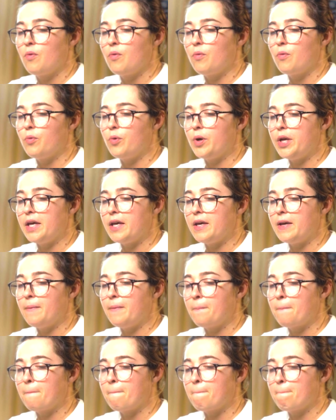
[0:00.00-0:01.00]

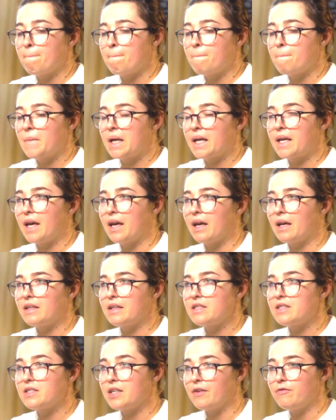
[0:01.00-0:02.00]
we can
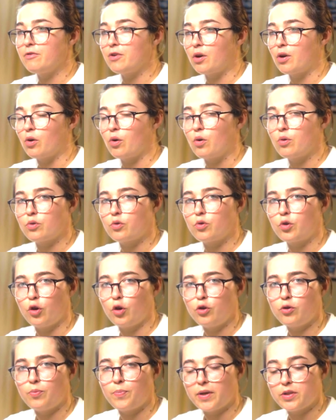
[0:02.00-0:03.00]
stifle our own
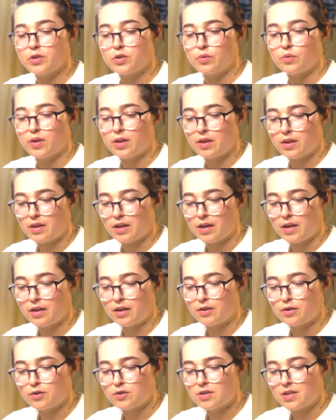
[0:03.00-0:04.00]
growth by doing
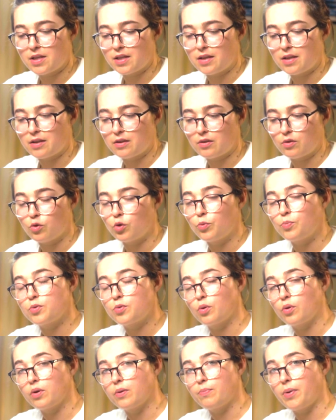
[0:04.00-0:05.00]
things in groups
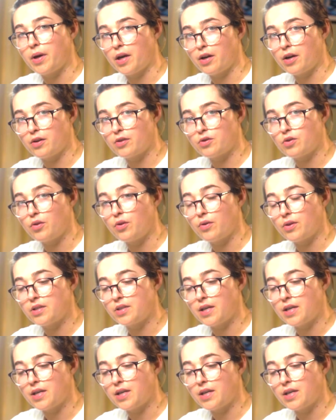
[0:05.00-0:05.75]
or in pairs all the